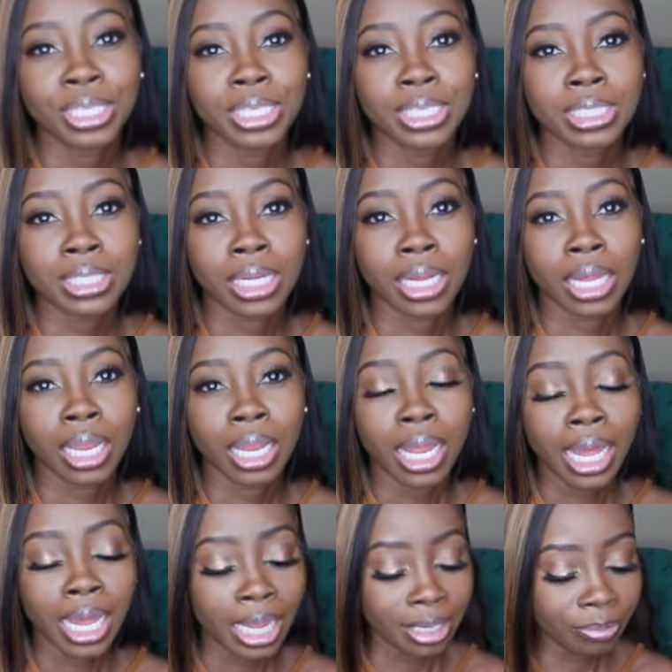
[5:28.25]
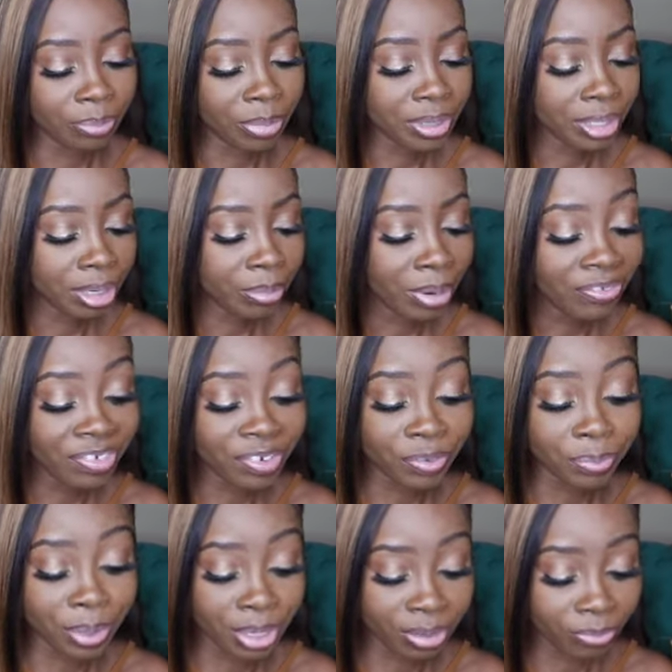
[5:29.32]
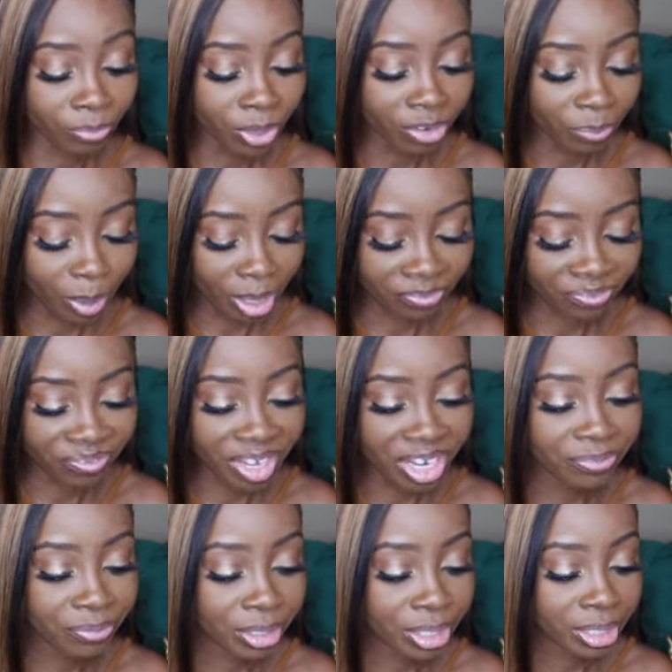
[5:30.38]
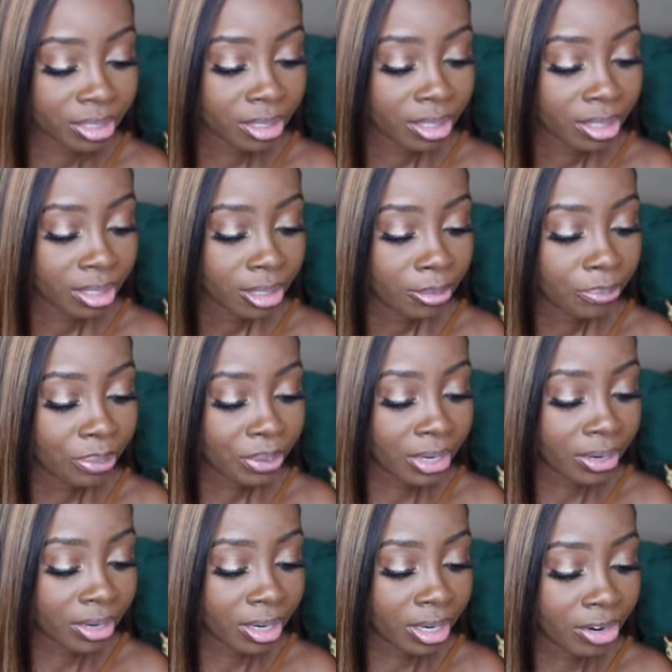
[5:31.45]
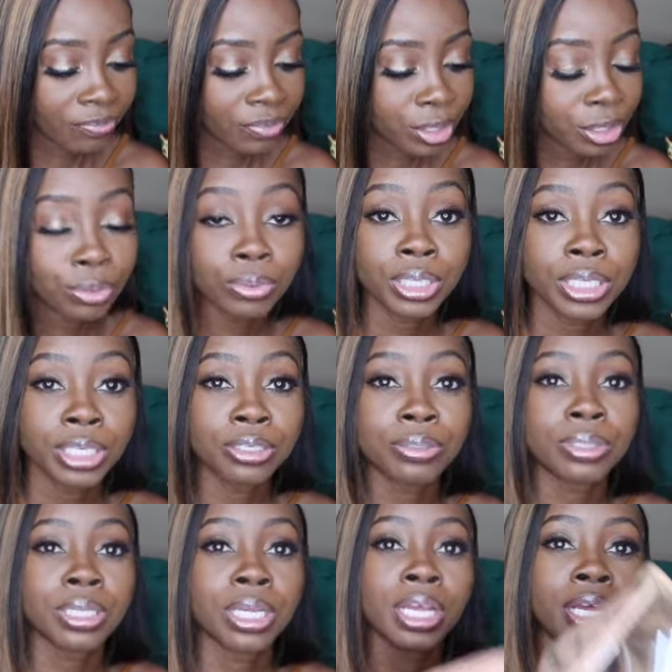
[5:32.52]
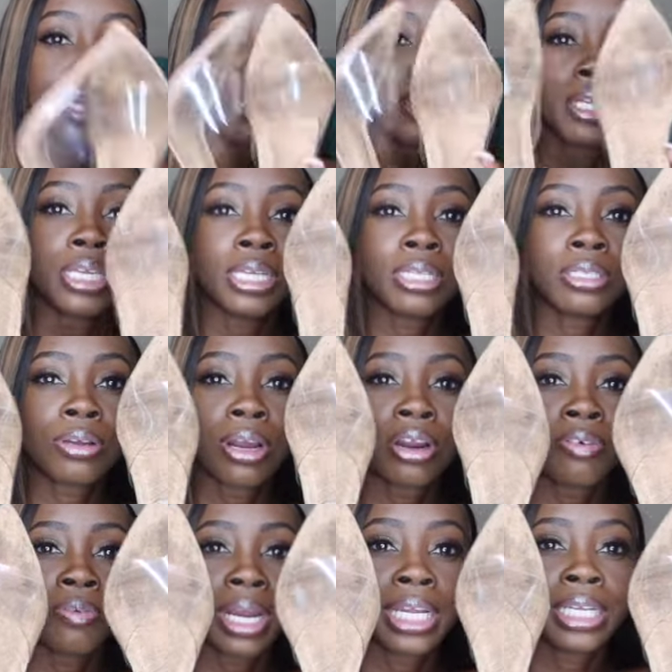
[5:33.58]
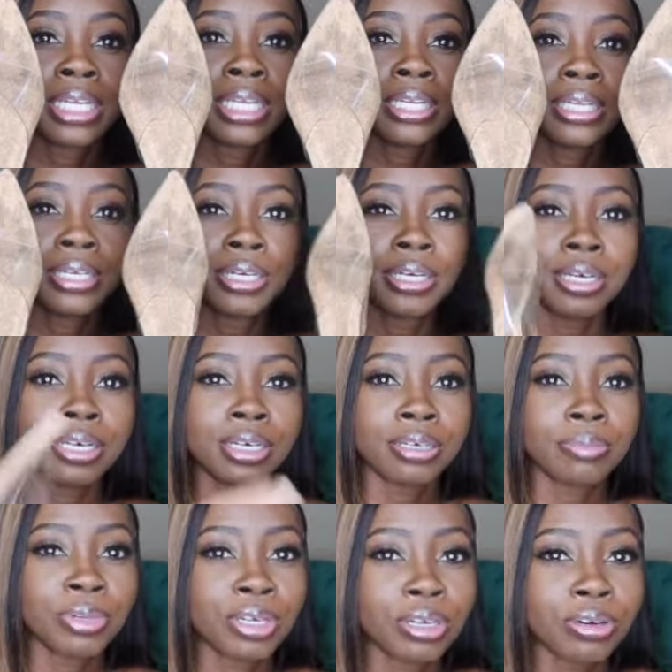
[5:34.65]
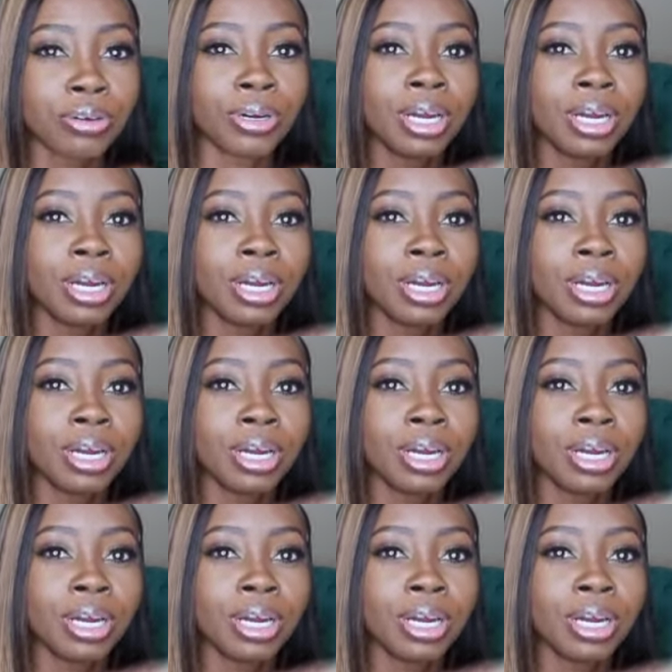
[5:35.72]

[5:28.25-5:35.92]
these a lot, but they're my favorite pair. One of my favorite pair of nude heels. These are right here. I'm gonna go